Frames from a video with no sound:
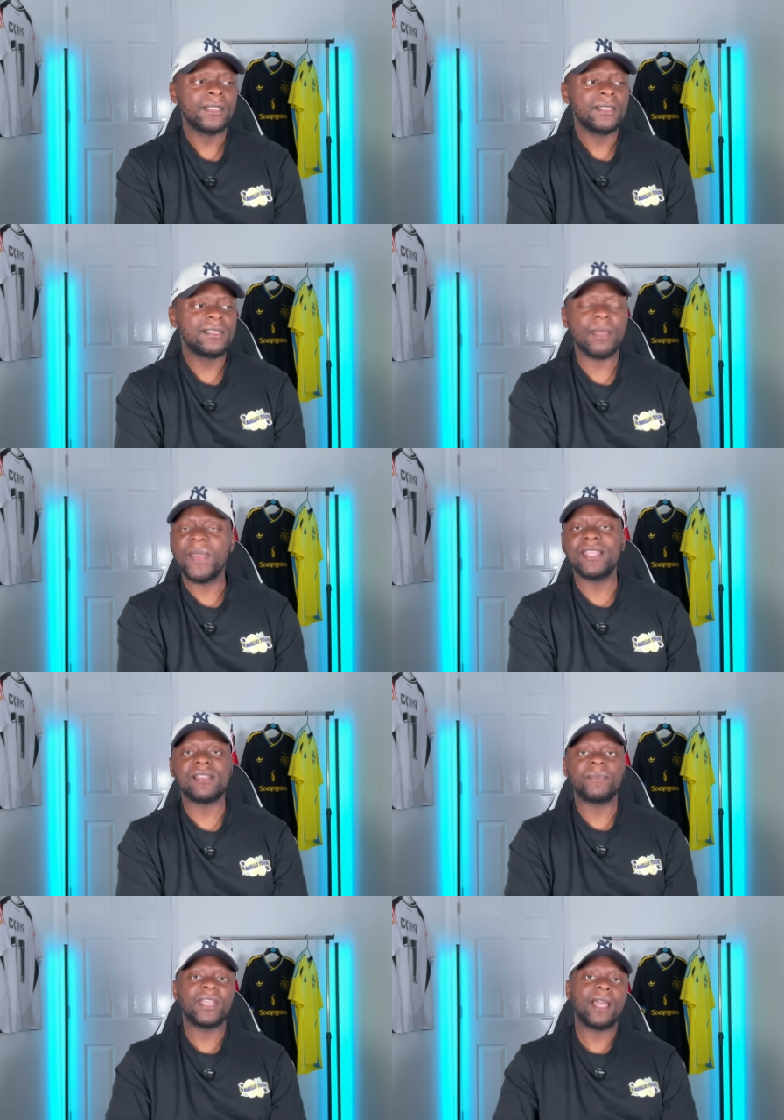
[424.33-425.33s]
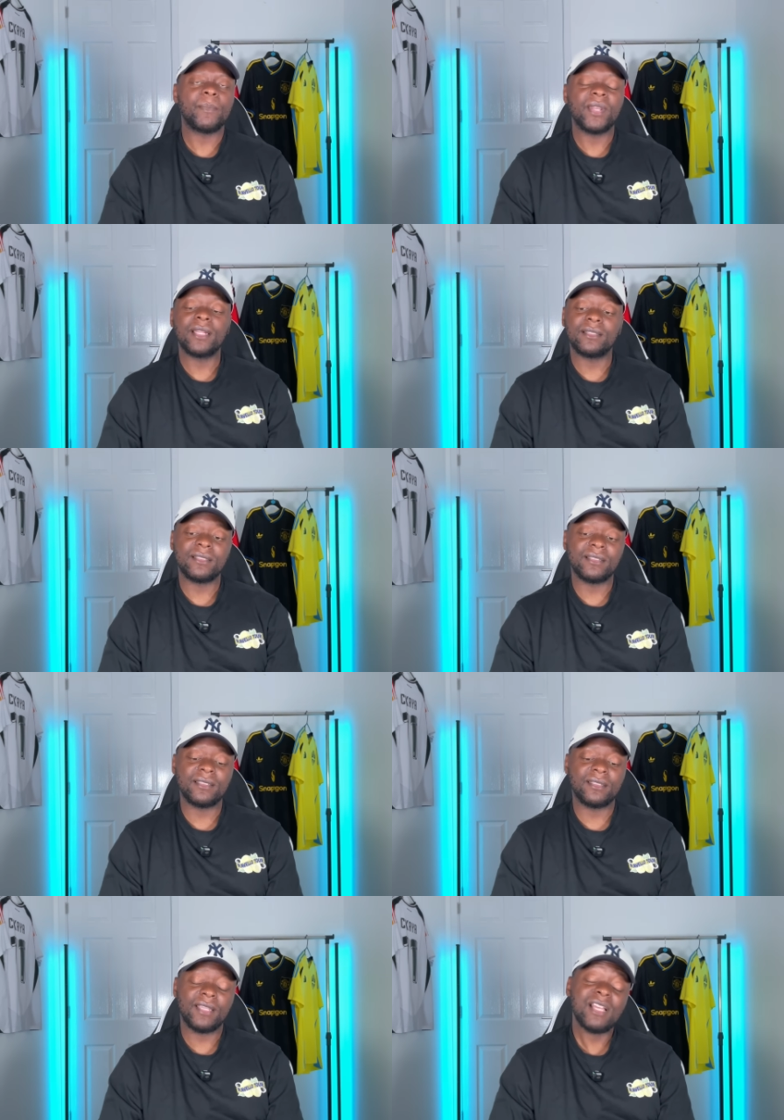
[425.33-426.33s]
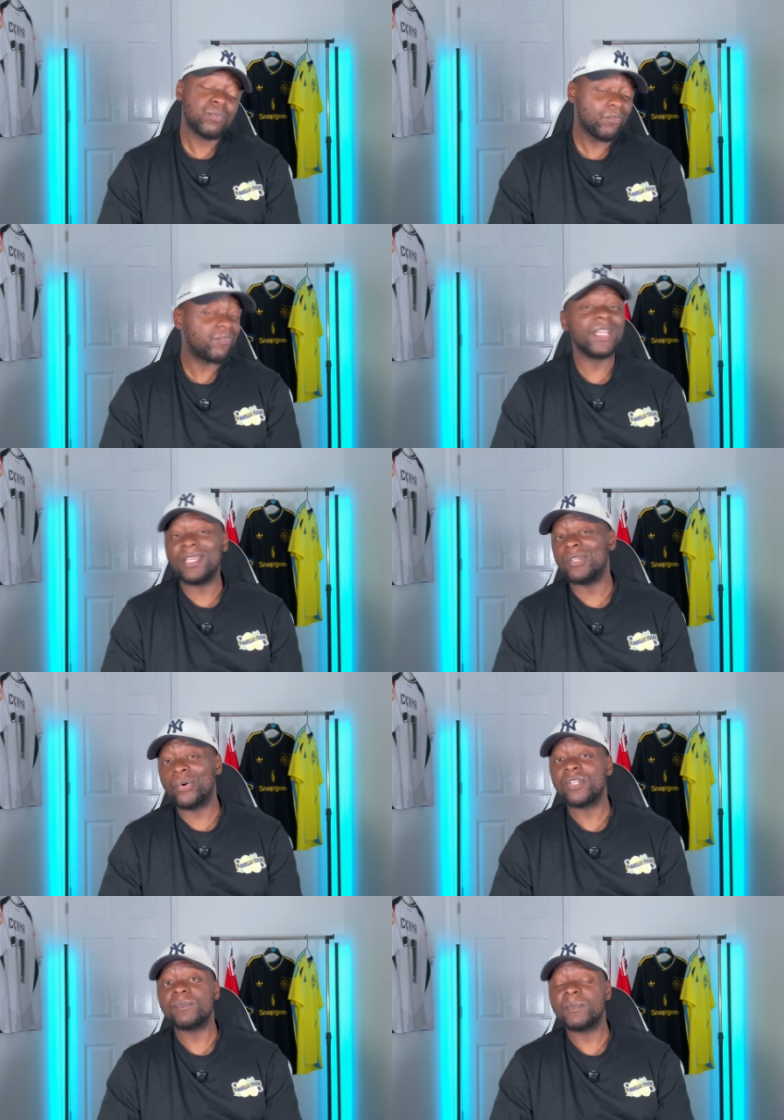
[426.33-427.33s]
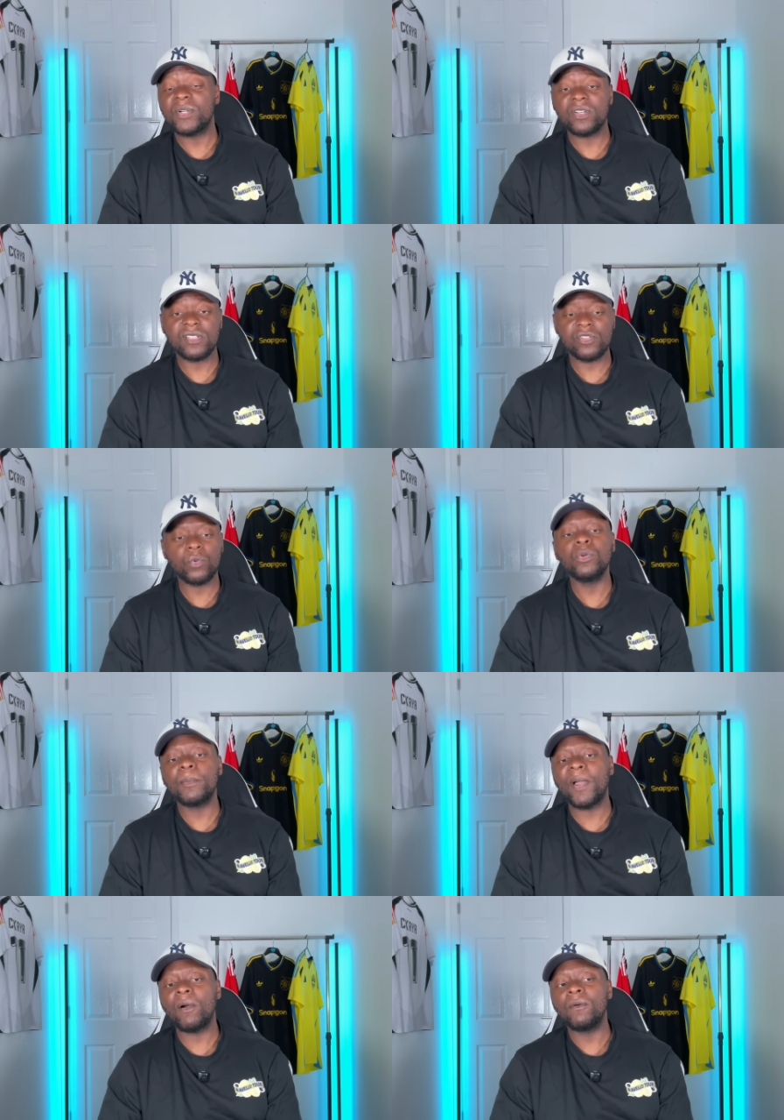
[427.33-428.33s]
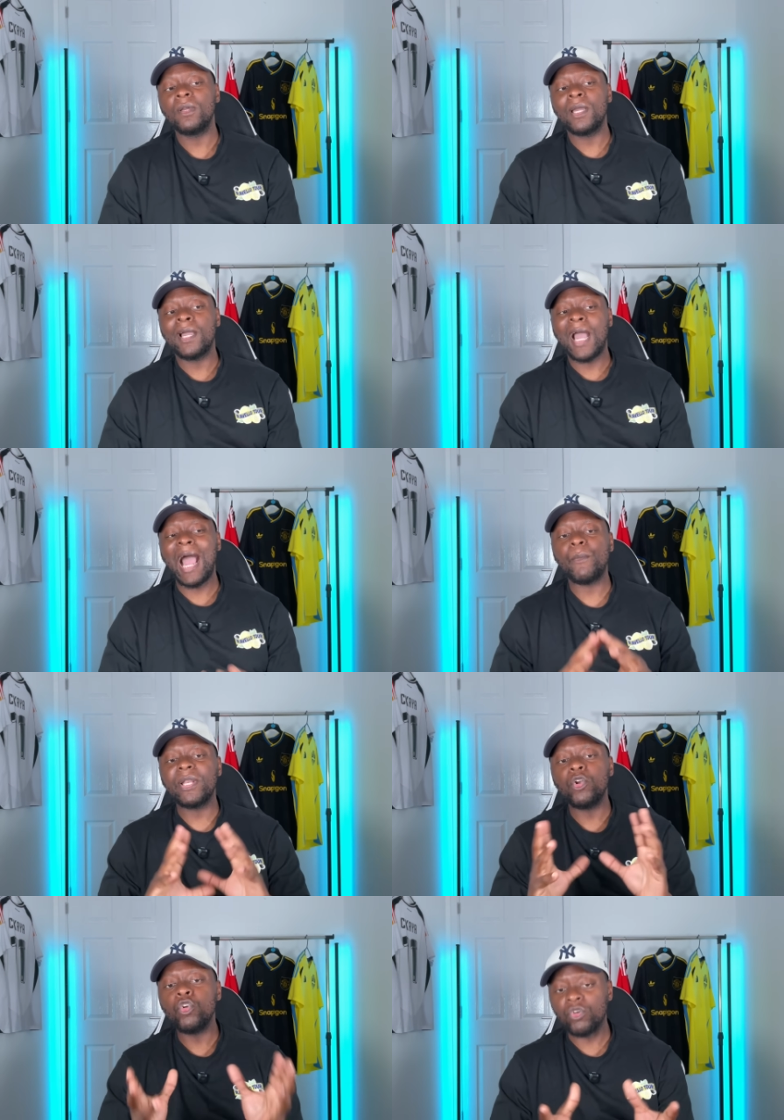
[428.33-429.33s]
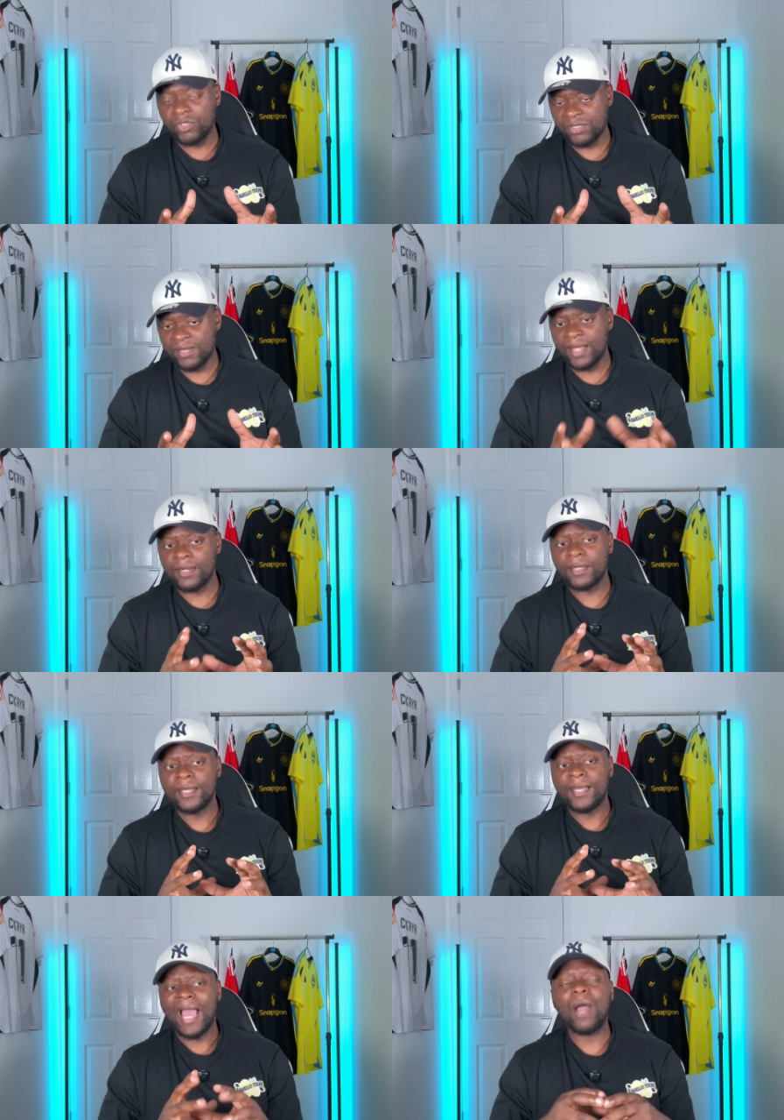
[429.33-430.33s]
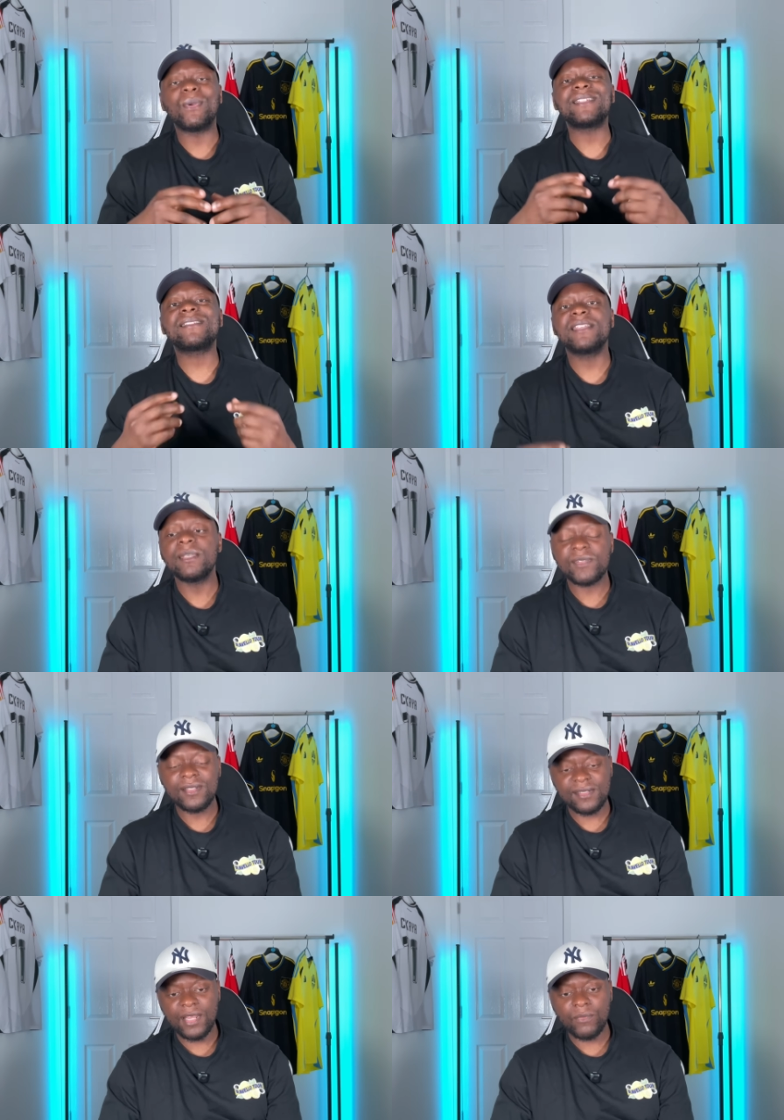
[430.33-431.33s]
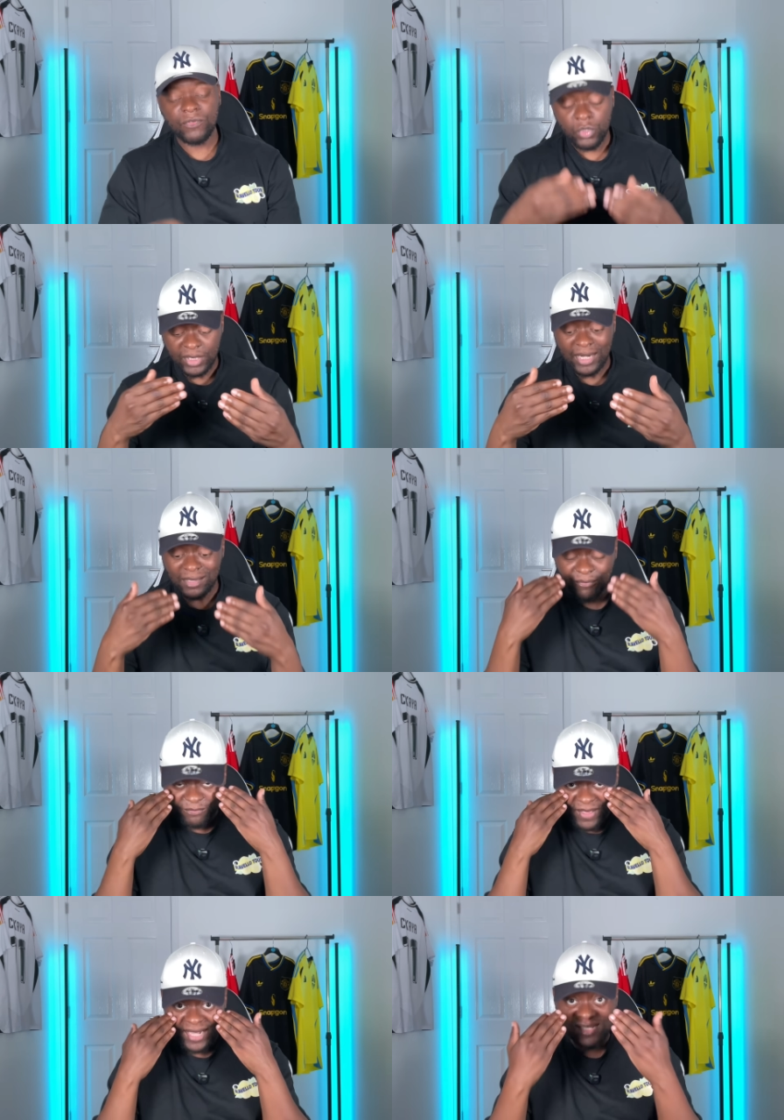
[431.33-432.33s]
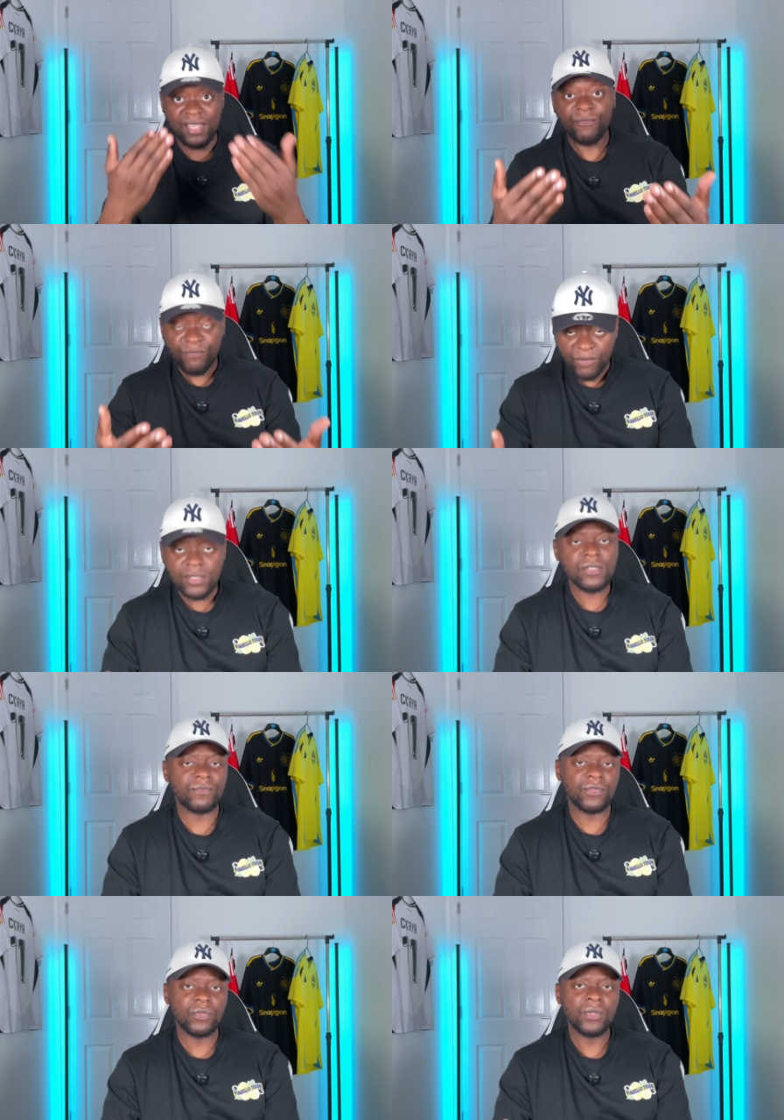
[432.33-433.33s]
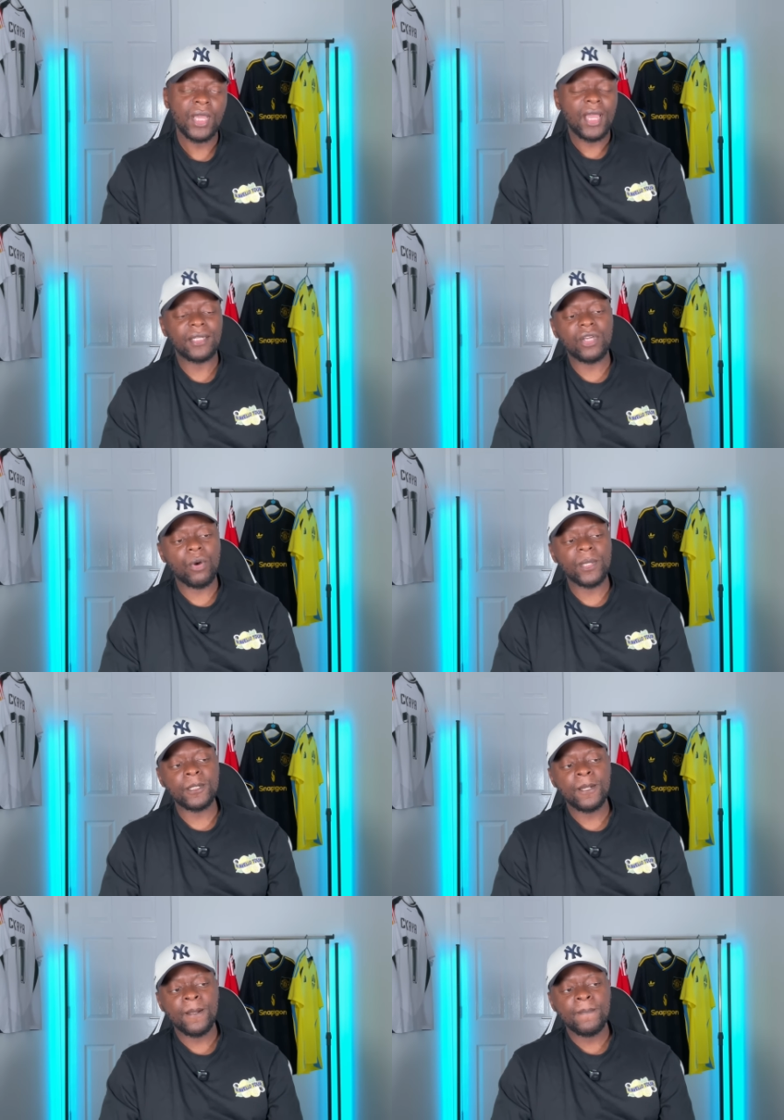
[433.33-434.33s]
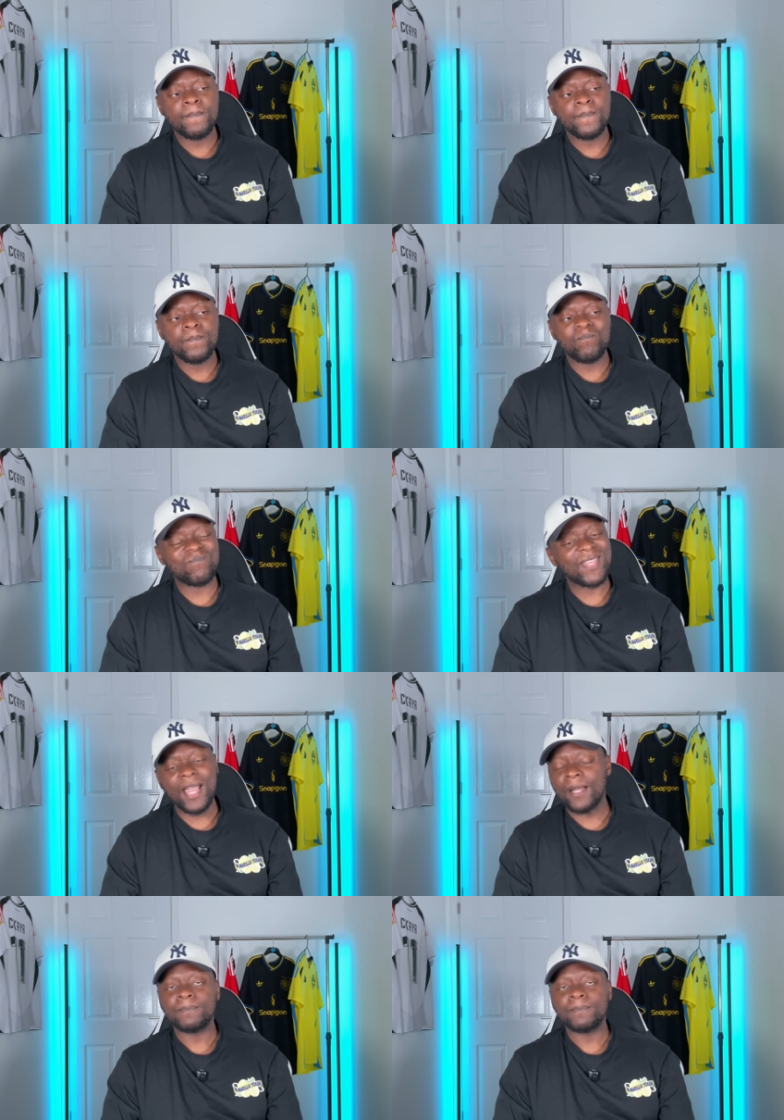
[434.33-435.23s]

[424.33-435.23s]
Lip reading: to make something happen. And that's what really annoys me, because it's all about how it looks and how it seems, instead of looking at the facts in front of you and going, nah,